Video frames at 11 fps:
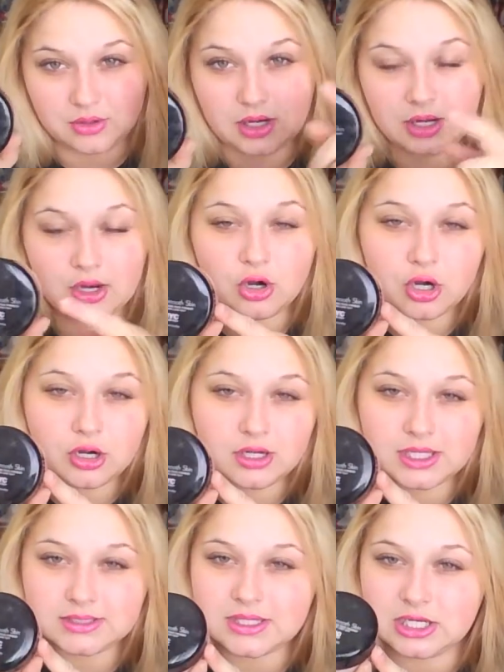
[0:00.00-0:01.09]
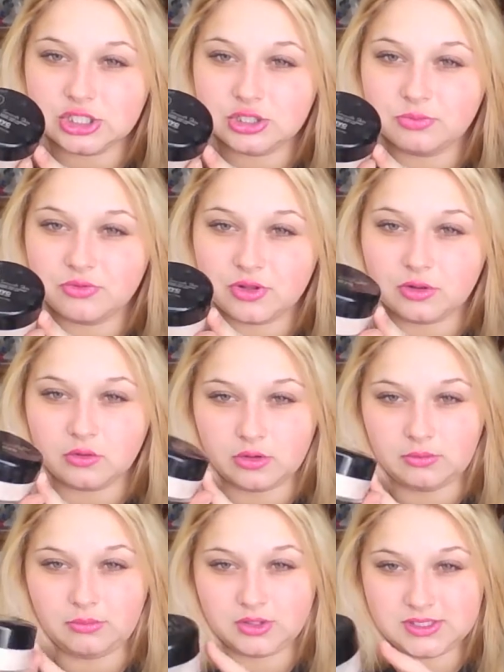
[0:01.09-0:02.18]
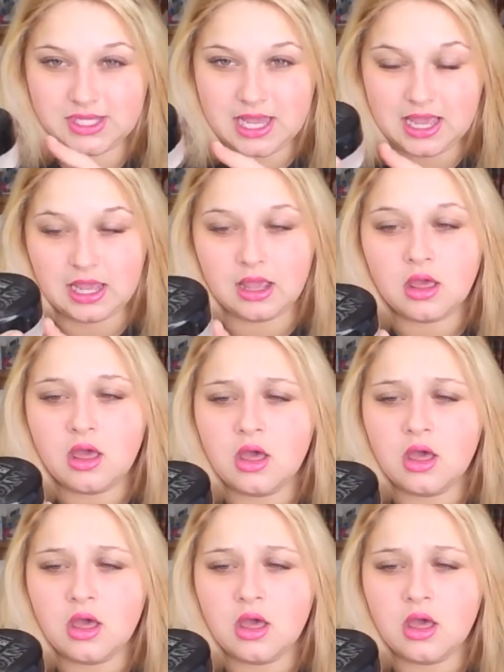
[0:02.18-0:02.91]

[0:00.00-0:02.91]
and I heard it's a dupe for the Laura Mercier